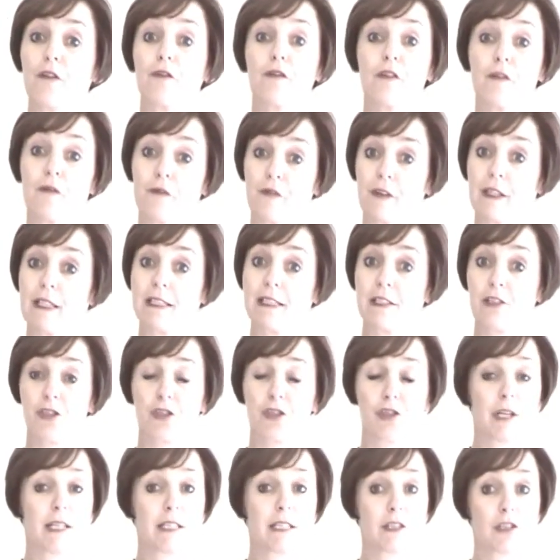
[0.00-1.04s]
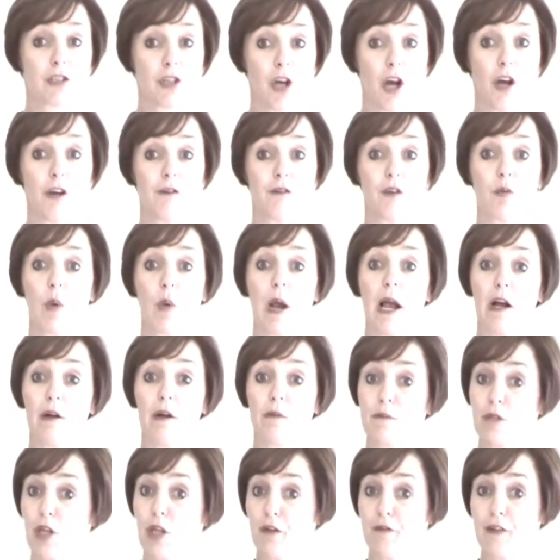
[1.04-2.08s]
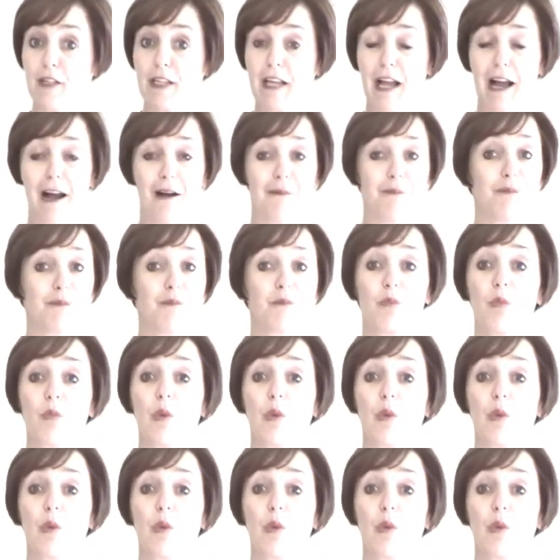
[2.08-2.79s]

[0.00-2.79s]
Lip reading: from feeling stressed, overwhelmed, overcome,